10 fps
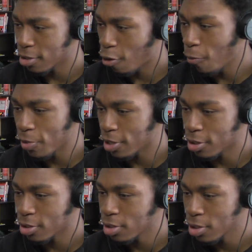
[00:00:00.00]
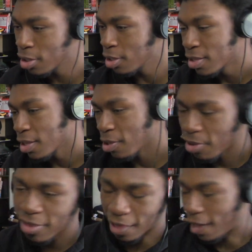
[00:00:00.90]
Opening. No,
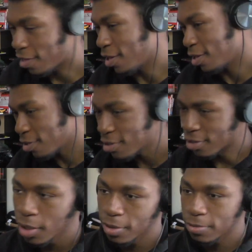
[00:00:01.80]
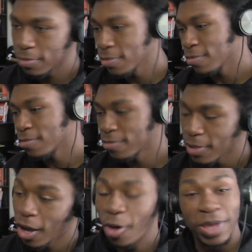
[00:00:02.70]
this is the ending.
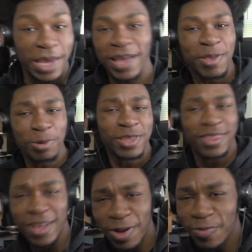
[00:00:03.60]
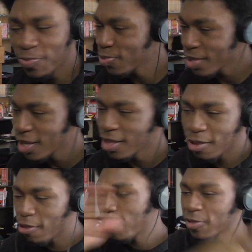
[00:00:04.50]
Okay, anyways, you know,
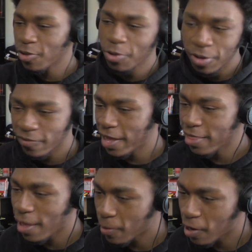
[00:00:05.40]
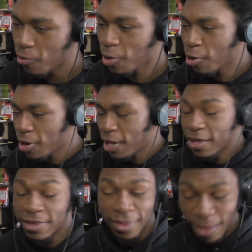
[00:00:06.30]
another episode of That Time I Got
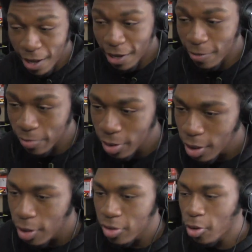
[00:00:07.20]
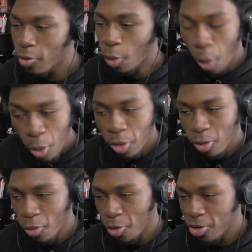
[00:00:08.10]
Reincarnated Slime. So the Orc
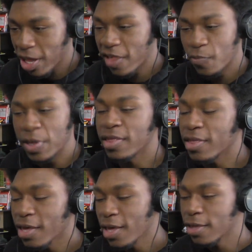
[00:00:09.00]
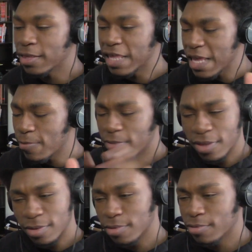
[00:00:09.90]
Lord has been deemed,
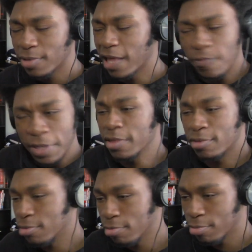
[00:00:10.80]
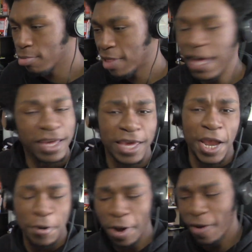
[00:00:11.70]
has been taken
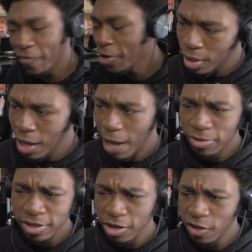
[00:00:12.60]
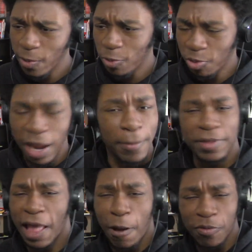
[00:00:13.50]
care of. I'm just curious about what's going to happen
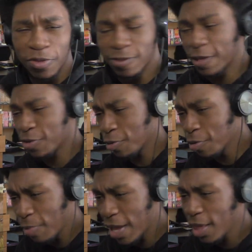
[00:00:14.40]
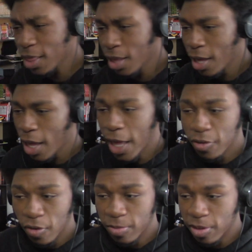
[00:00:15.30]
now with the Lizard Men, in
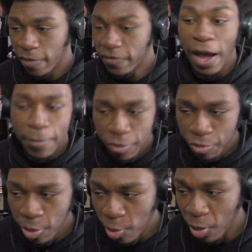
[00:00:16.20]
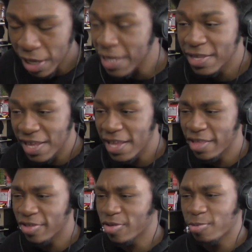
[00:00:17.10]
terms of Gabura and what he did,
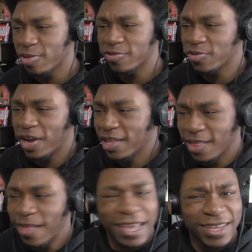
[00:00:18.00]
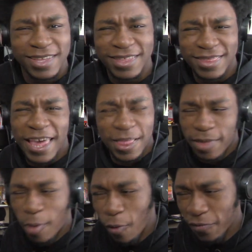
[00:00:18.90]
in terms of trying to, like, take
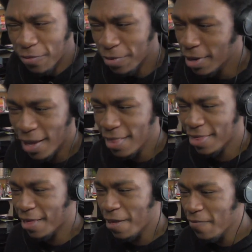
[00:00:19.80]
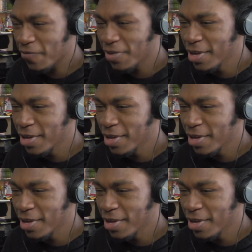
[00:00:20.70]
them over and stuff.